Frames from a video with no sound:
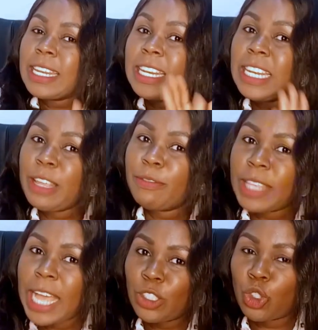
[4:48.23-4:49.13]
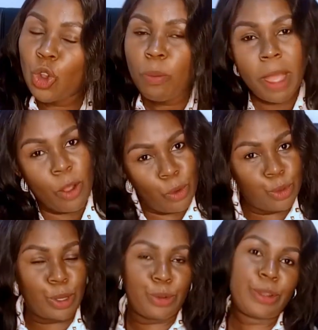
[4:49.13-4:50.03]
leave that job and go
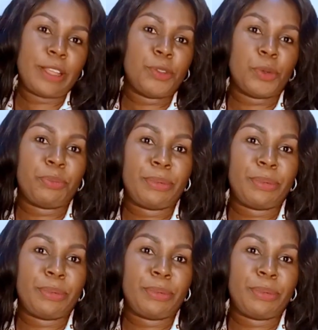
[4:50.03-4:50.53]
to another job.